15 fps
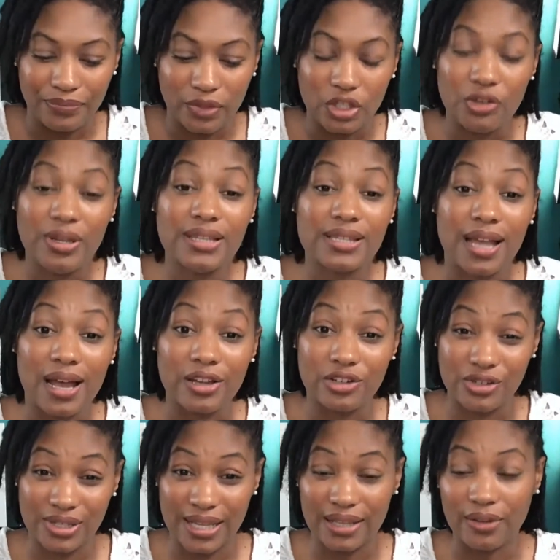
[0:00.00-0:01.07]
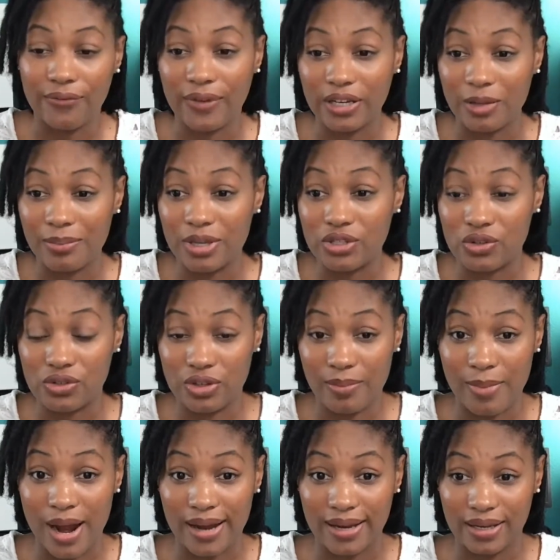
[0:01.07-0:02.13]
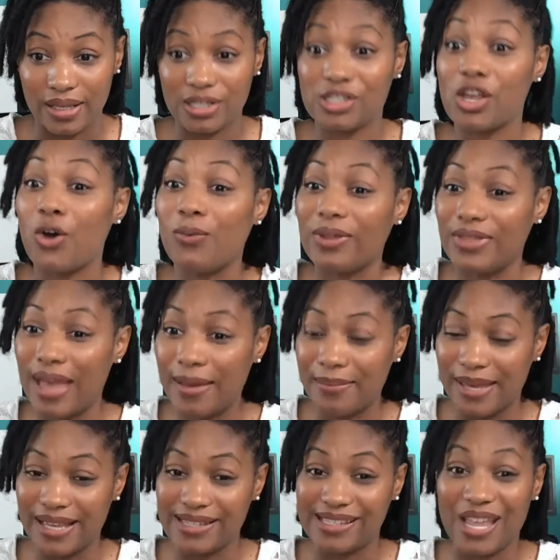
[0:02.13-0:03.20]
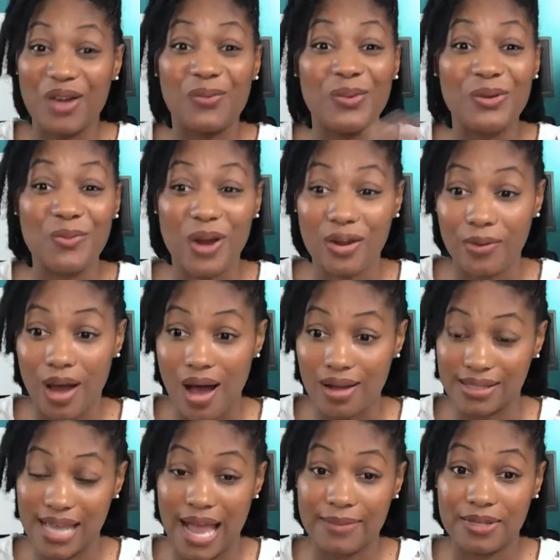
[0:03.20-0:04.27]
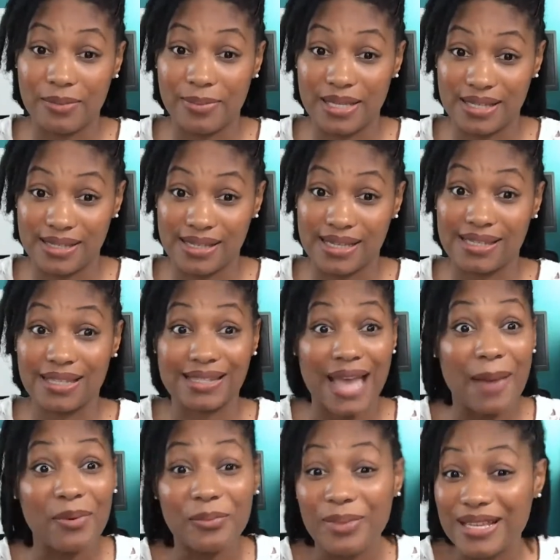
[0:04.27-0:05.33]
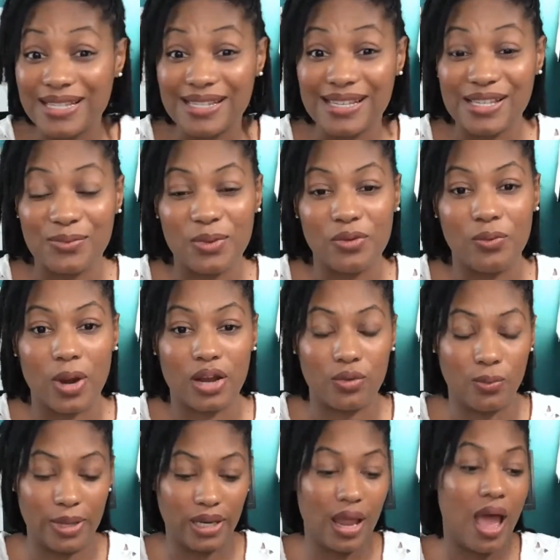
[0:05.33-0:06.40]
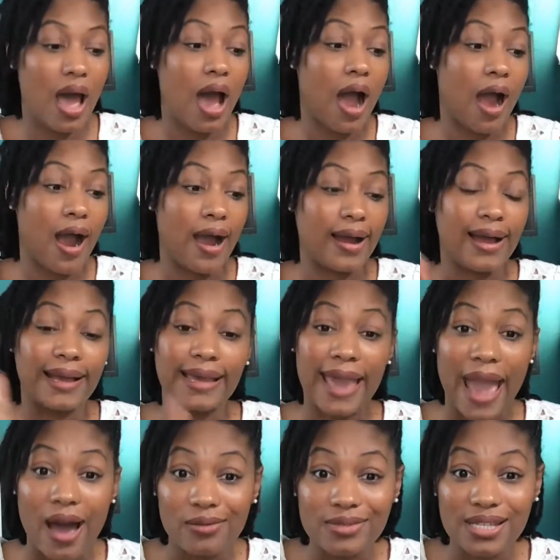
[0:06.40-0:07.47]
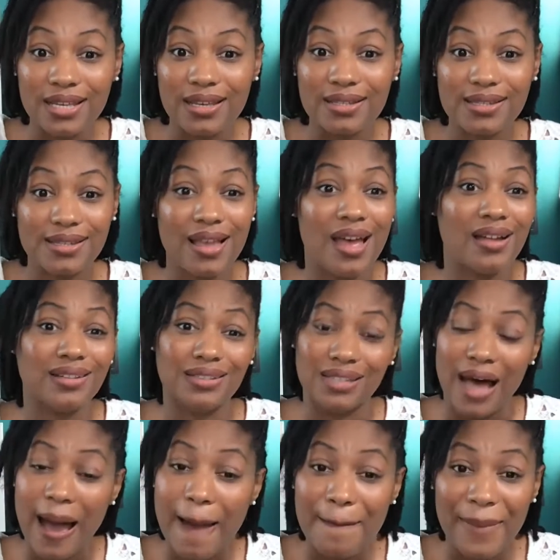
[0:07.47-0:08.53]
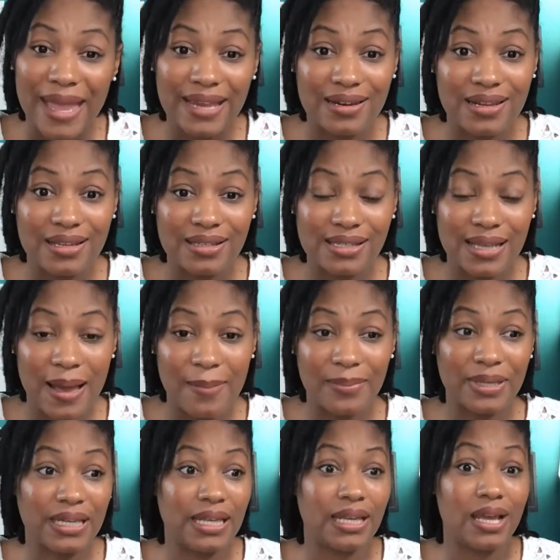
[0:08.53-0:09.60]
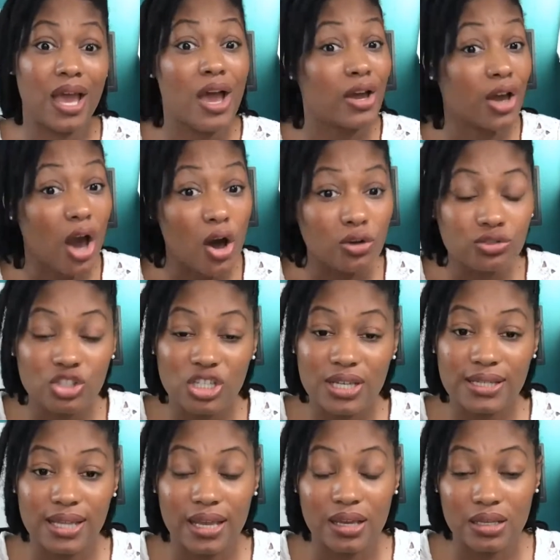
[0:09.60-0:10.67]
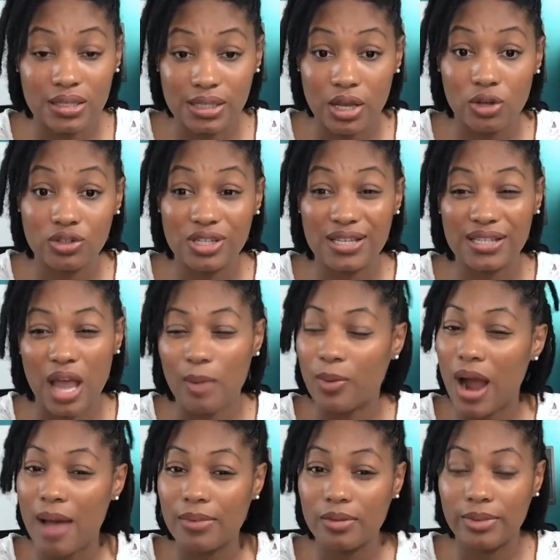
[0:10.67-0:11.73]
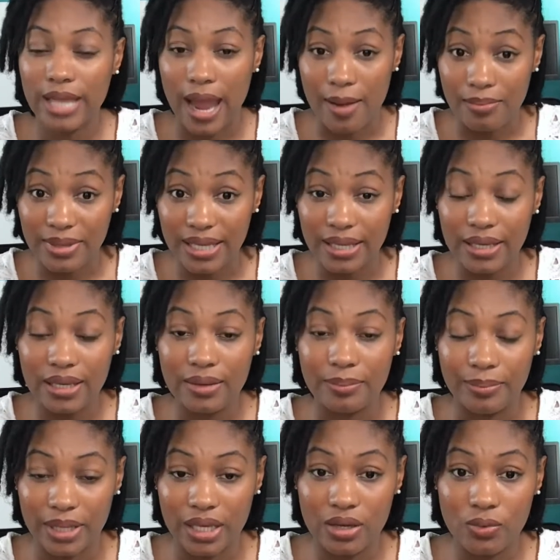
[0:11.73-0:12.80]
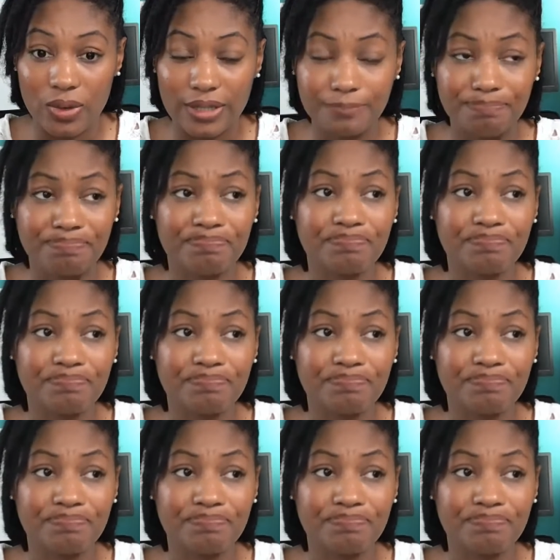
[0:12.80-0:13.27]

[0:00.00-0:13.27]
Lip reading: You need to understand the fundamentals of marketing. So with that being said, we work with all types of businesses. The type of businesses we work with are accountants, lawn maintenance company, coaches, and consultants are probably our big one.